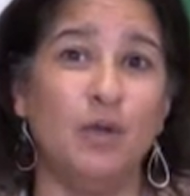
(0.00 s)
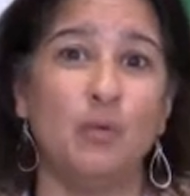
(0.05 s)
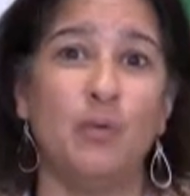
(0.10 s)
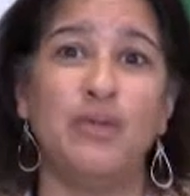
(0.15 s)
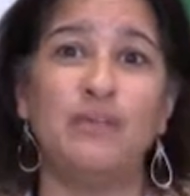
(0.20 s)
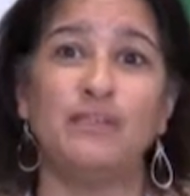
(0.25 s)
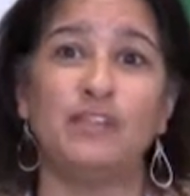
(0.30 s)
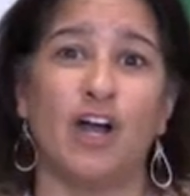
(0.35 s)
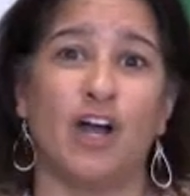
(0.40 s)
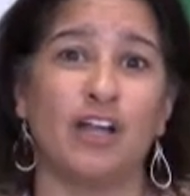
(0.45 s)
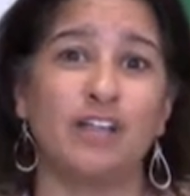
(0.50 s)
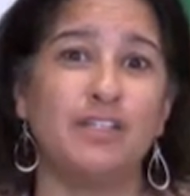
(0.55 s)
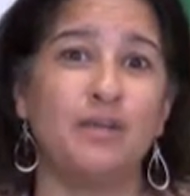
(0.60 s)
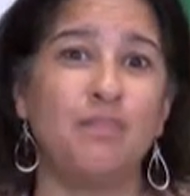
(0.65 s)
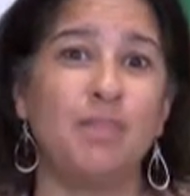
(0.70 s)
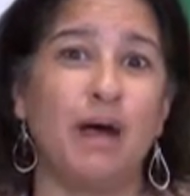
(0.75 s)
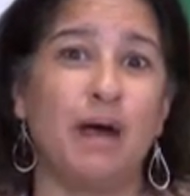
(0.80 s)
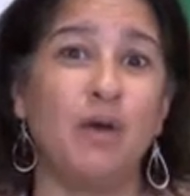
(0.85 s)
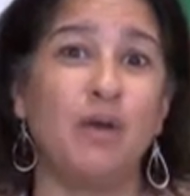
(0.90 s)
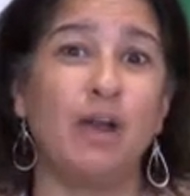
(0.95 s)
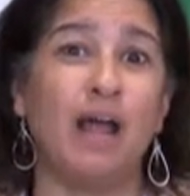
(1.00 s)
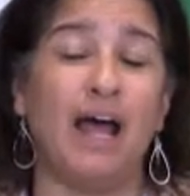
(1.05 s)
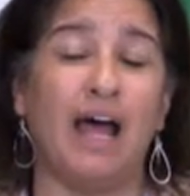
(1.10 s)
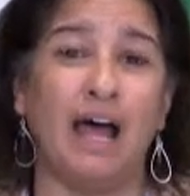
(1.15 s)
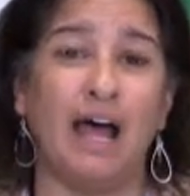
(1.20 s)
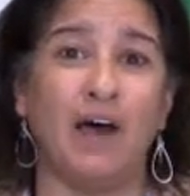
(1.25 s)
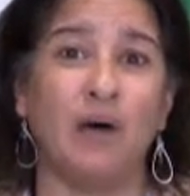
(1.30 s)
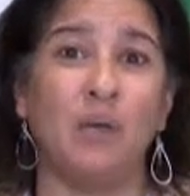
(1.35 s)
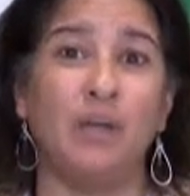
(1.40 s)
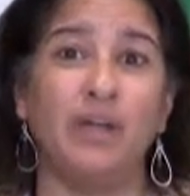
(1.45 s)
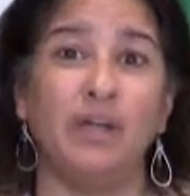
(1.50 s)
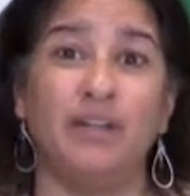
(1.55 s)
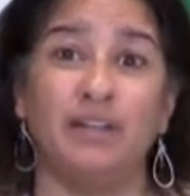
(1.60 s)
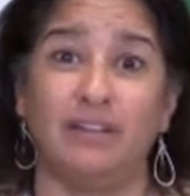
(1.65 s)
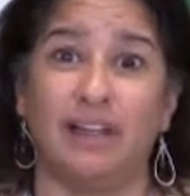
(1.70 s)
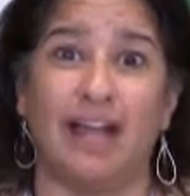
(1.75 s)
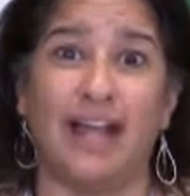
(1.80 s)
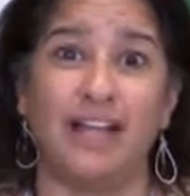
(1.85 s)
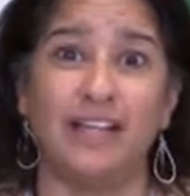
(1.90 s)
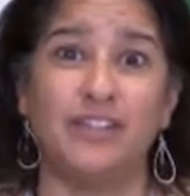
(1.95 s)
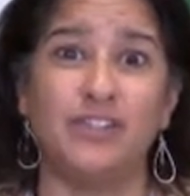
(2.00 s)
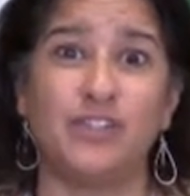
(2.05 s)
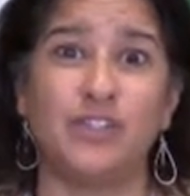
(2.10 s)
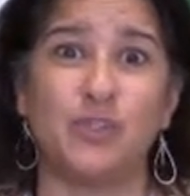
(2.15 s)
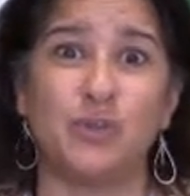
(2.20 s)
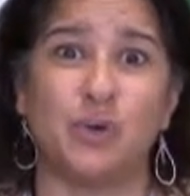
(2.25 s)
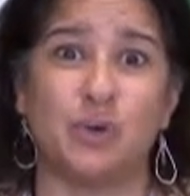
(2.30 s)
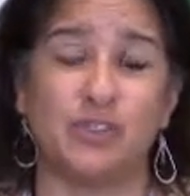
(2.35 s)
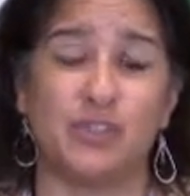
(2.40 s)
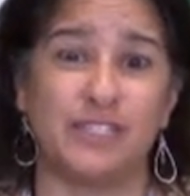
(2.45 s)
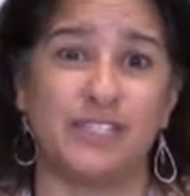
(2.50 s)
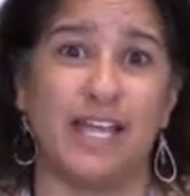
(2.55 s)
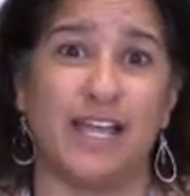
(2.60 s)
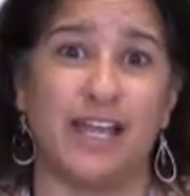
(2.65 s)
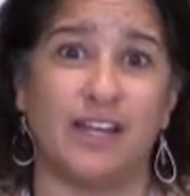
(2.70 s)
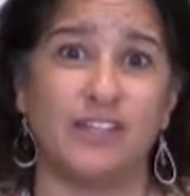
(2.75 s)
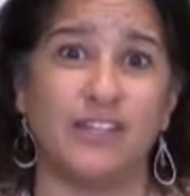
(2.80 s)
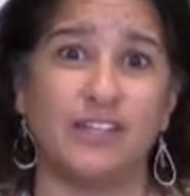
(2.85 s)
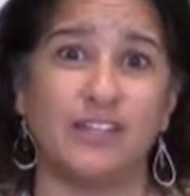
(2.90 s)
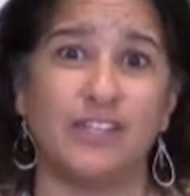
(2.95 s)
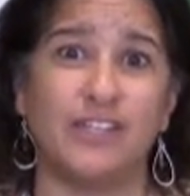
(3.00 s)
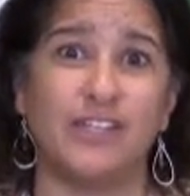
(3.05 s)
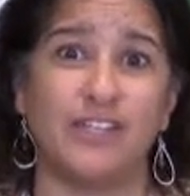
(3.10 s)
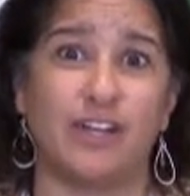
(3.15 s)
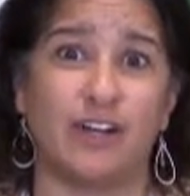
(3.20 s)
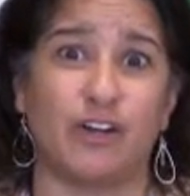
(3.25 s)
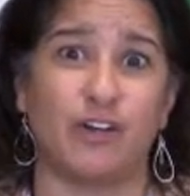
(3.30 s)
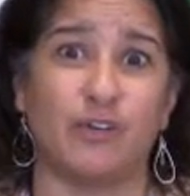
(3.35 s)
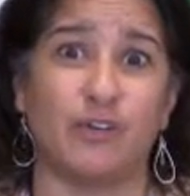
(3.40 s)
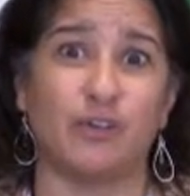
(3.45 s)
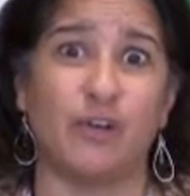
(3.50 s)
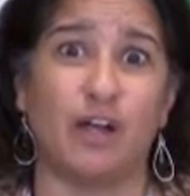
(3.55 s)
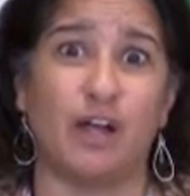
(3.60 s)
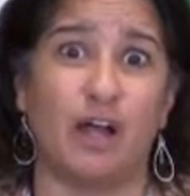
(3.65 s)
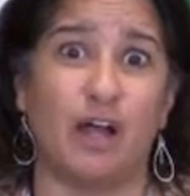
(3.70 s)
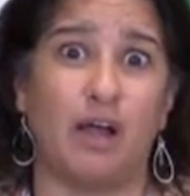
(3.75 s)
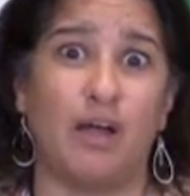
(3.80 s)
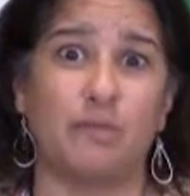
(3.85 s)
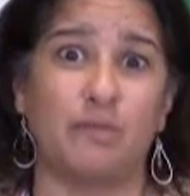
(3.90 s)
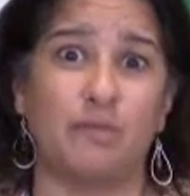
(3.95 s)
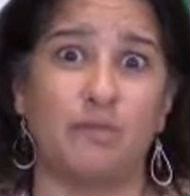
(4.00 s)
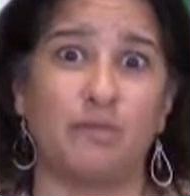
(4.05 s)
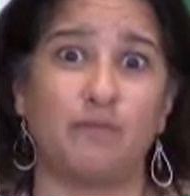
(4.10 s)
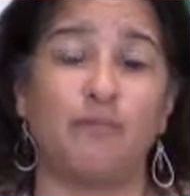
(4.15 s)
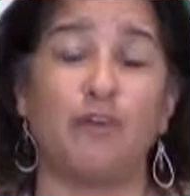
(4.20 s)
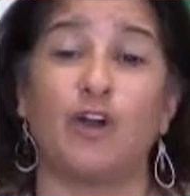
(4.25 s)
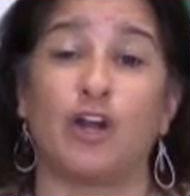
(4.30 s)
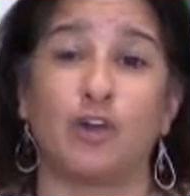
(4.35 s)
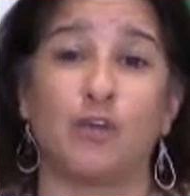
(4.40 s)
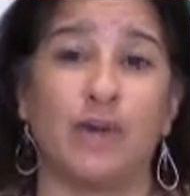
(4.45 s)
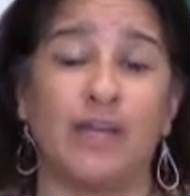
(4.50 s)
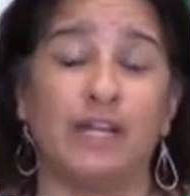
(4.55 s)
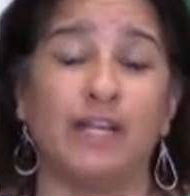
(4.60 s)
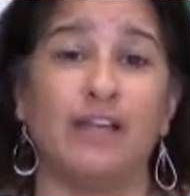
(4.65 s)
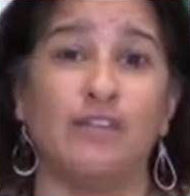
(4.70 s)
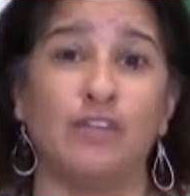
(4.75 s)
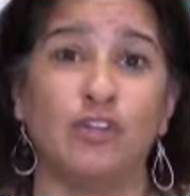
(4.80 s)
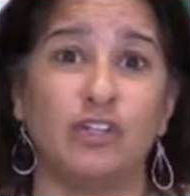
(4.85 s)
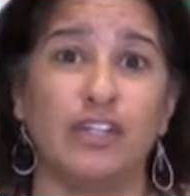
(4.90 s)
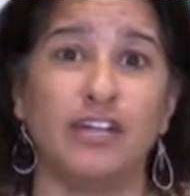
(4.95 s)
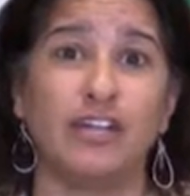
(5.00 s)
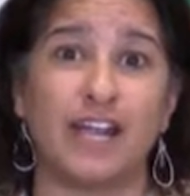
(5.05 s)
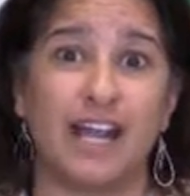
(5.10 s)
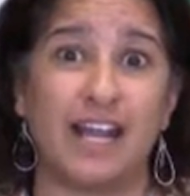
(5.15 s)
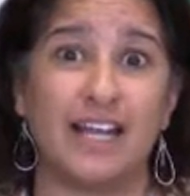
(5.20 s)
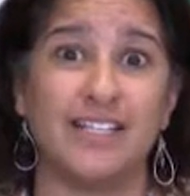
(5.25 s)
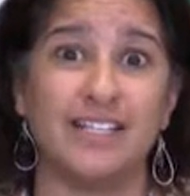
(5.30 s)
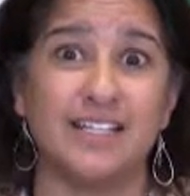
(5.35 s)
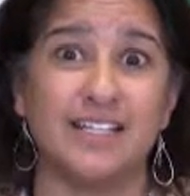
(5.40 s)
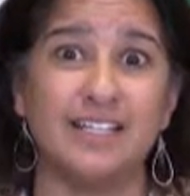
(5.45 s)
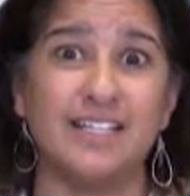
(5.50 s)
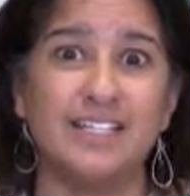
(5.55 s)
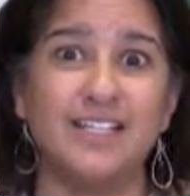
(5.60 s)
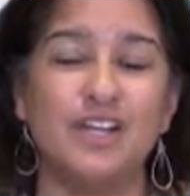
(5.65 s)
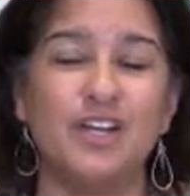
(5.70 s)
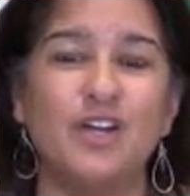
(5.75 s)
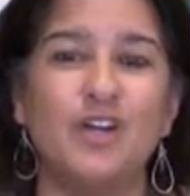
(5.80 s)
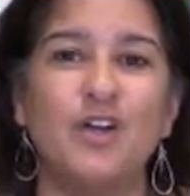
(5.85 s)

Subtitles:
We've talked about how it aligns to our standards and our for our grade level and our content.